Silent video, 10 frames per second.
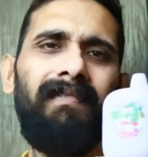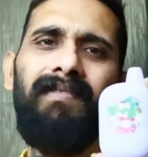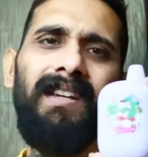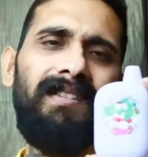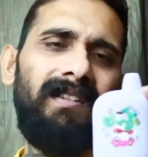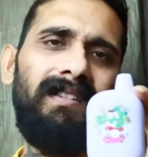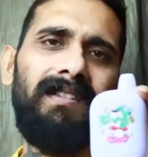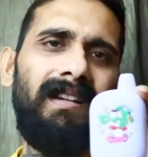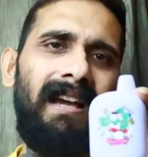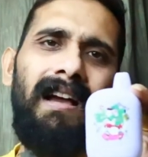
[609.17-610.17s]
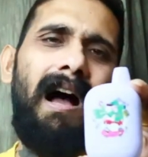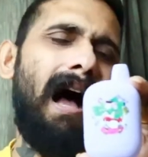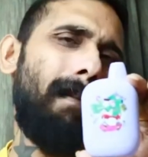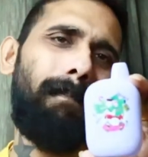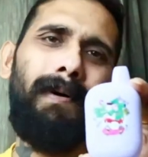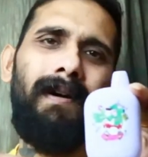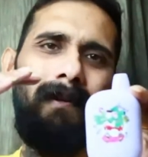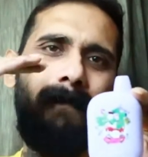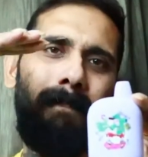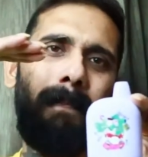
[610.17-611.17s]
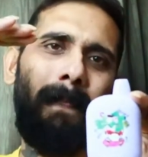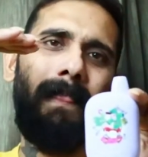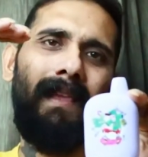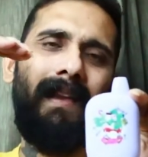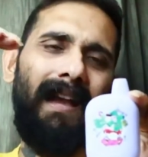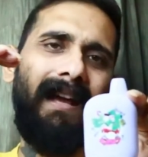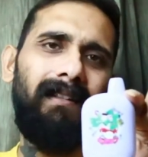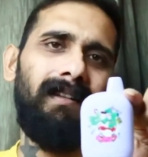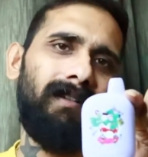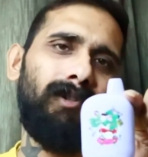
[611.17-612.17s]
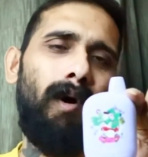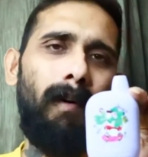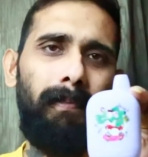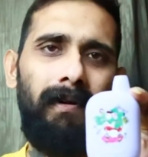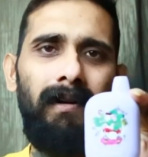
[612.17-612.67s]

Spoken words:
This is up at the top